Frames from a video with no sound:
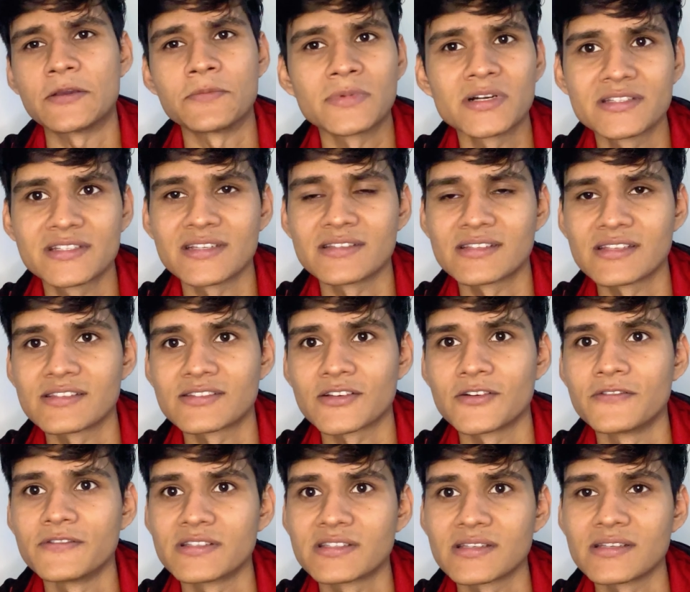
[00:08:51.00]
emergency
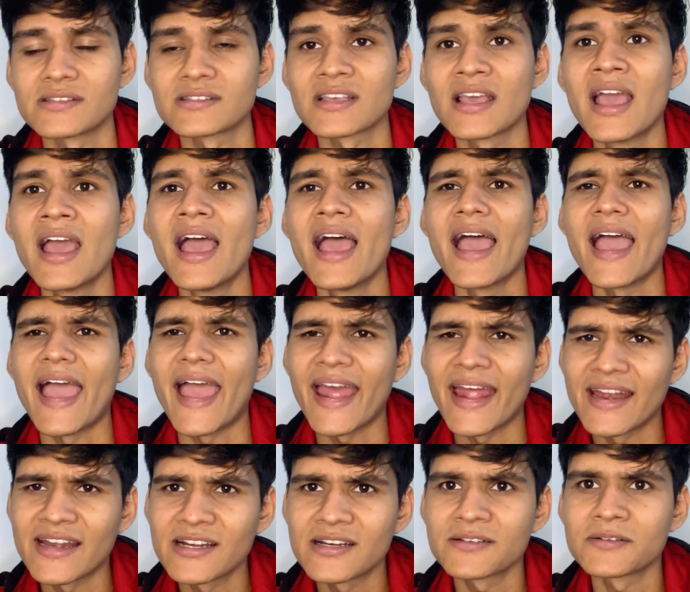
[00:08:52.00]
services
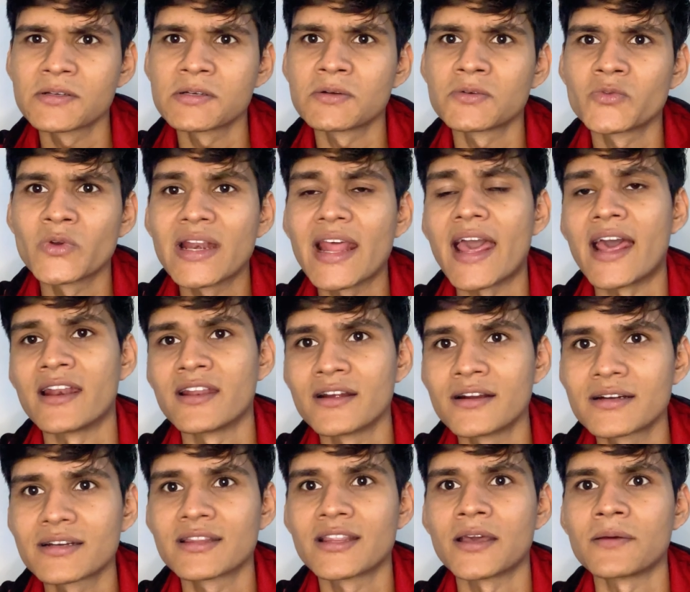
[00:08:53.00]
and will
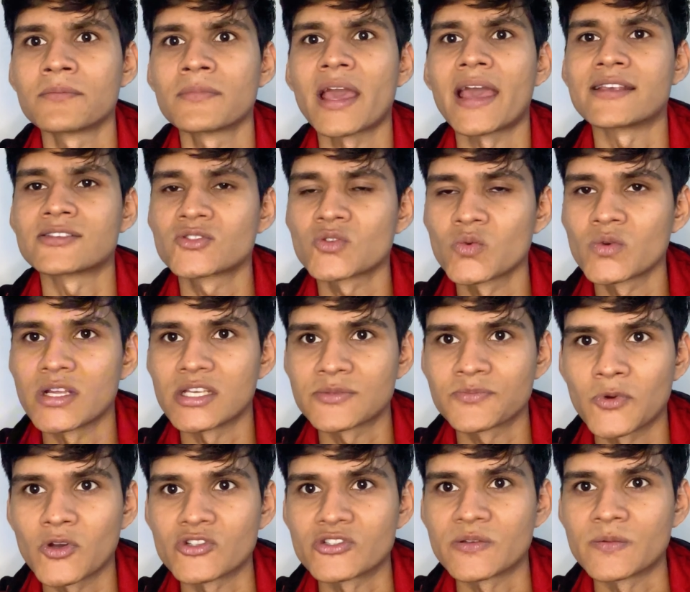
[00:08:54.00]
alert them as soon as
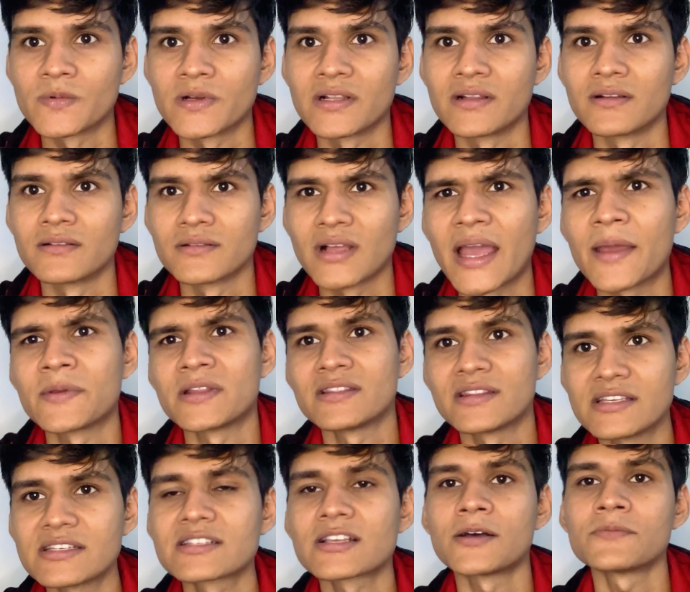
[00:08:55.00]
possible. I mean,
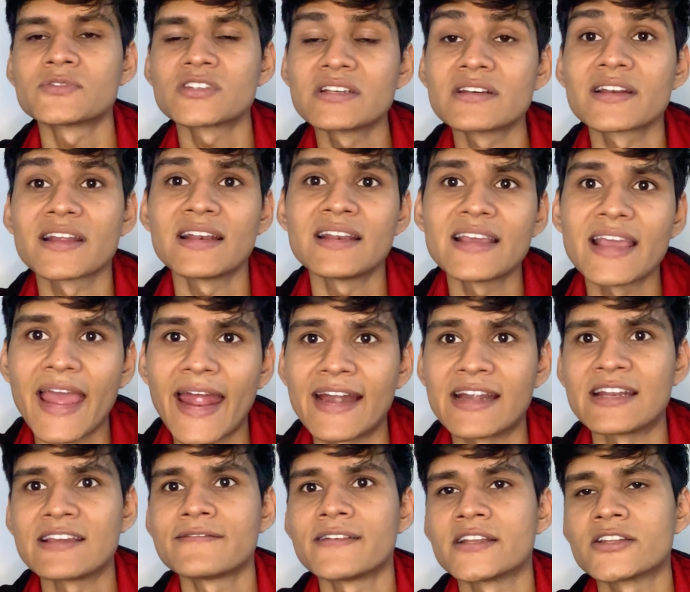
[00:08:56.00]
this comes in really
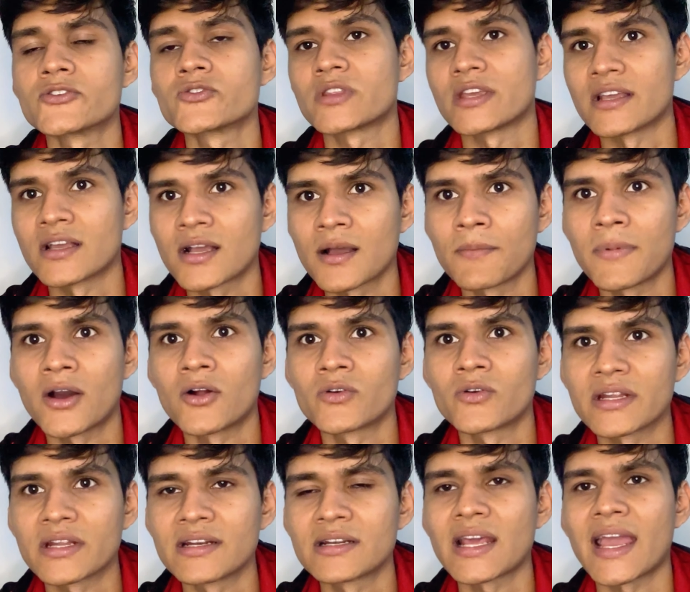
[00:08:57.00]
handy when you think
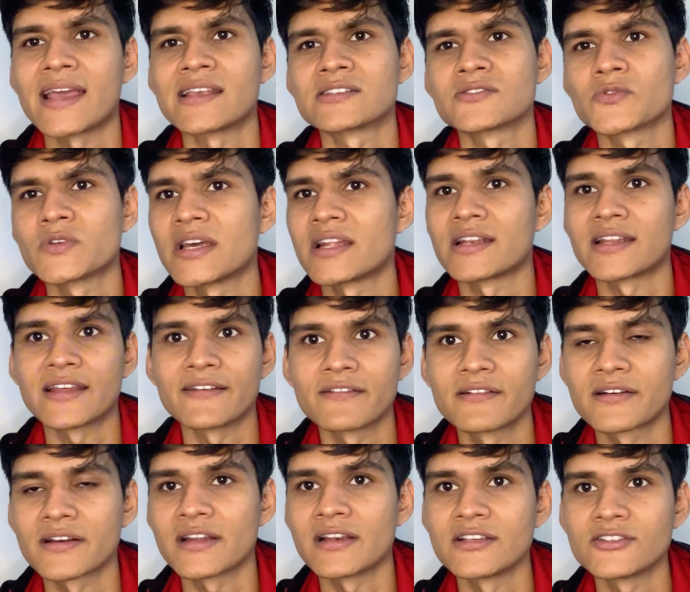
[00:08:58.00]
about it, as we are never
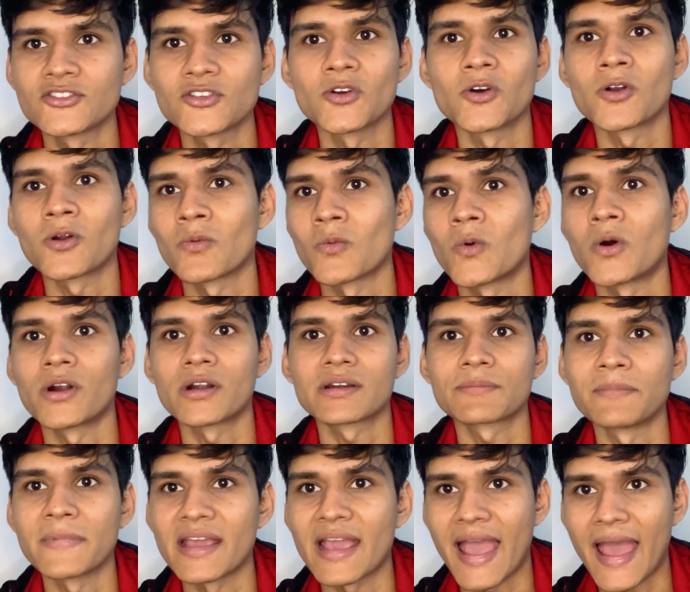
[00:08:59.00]
really sure of what
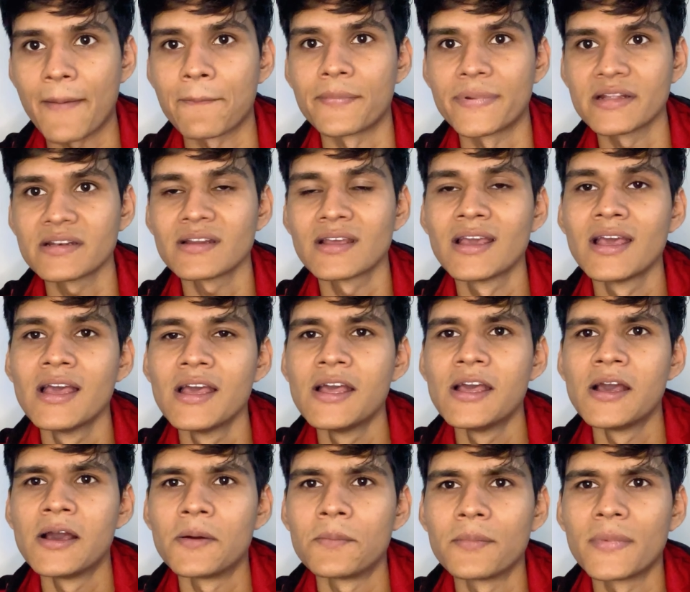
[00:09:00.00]
may happen.
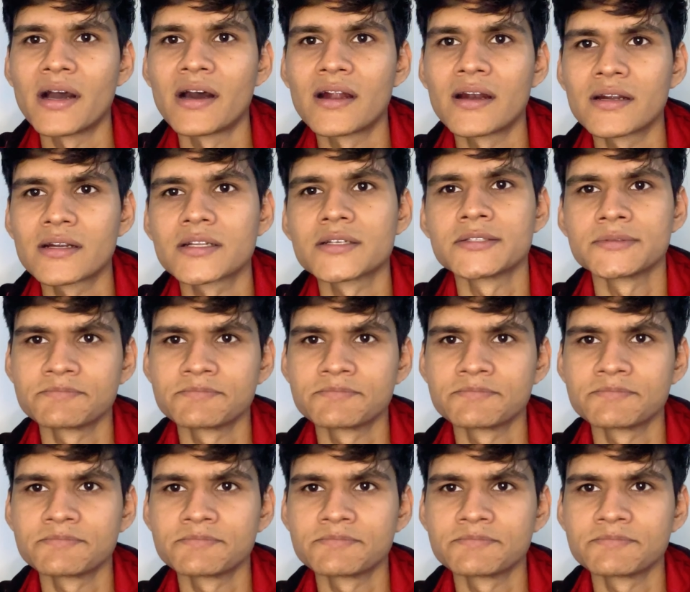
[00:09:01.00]
But